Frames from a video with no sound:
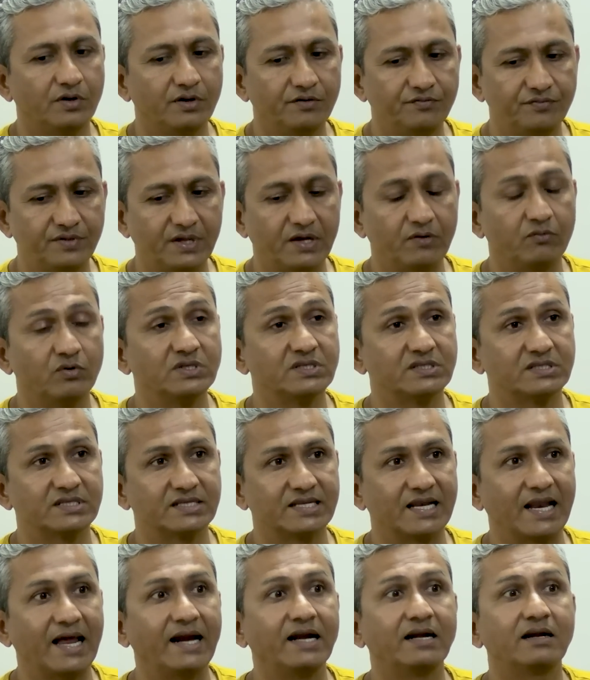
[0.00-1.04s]
if there was
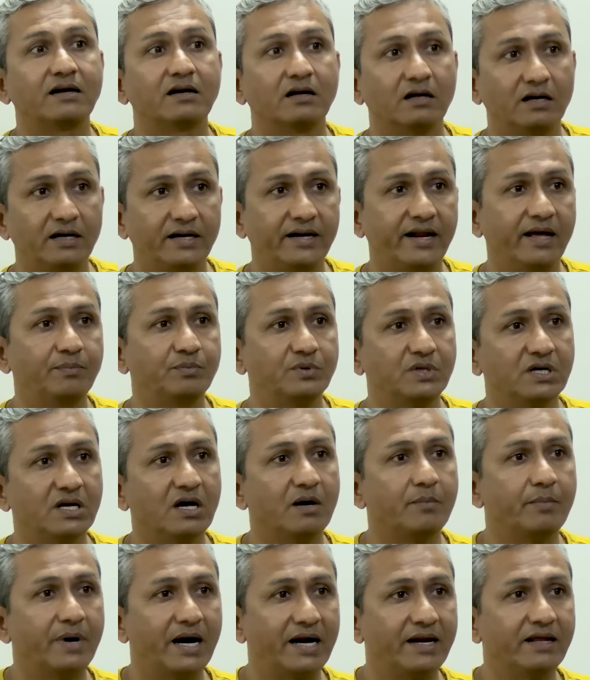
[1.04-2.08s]
slight depth in
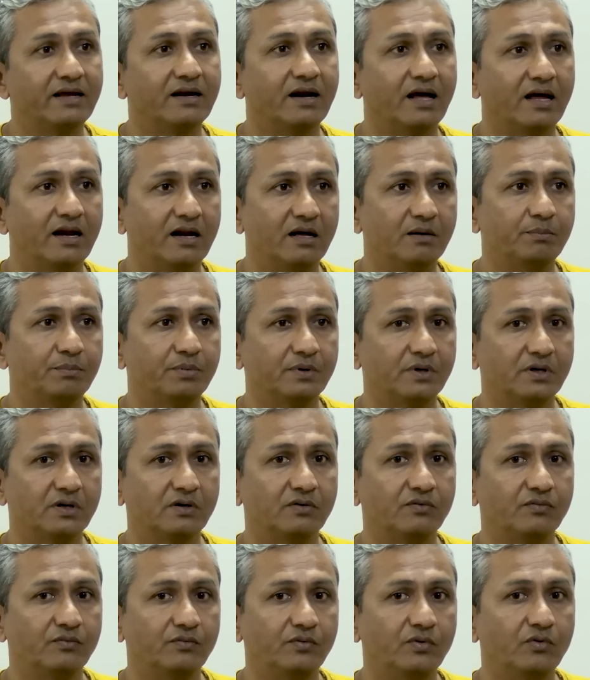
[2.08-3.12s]
our batting lineup,
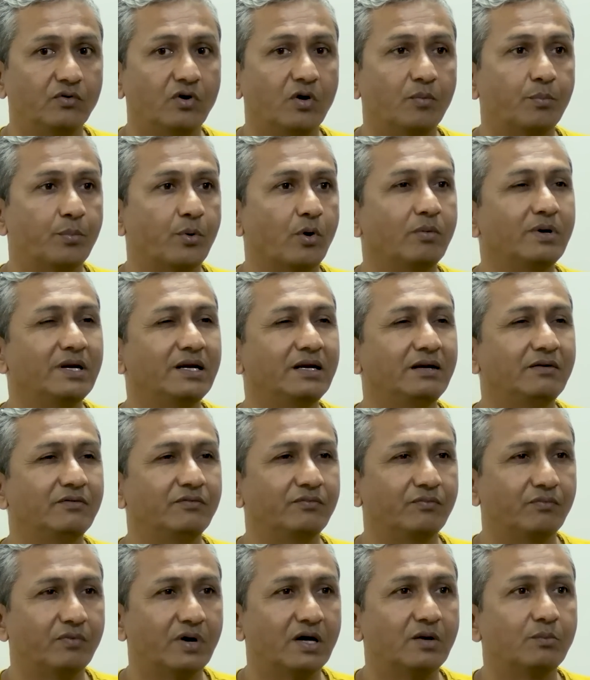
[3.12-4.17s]
we would have probably
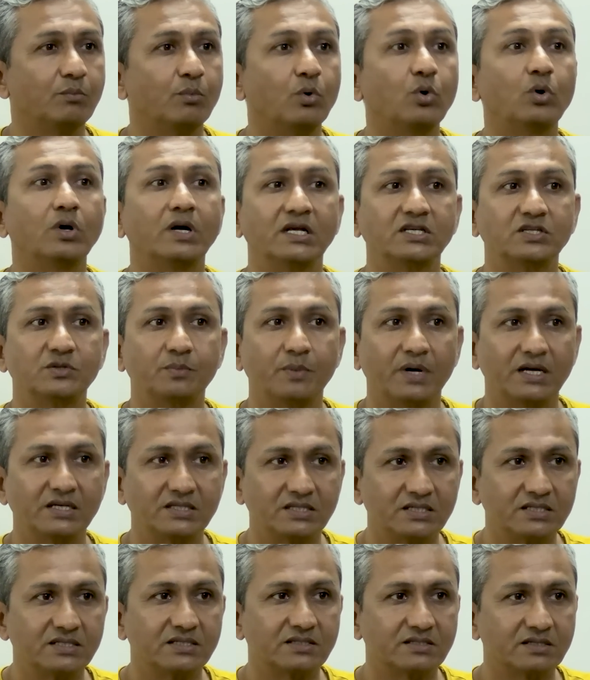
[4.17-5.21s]
won more test
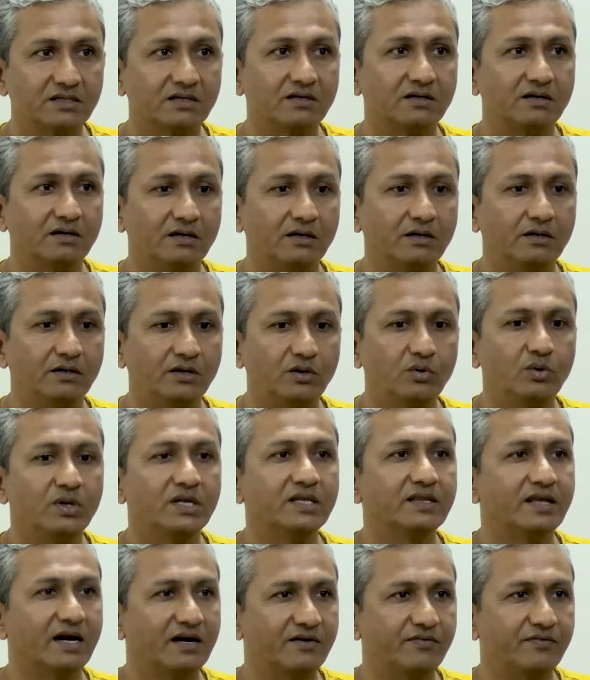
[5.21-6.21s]
matches during that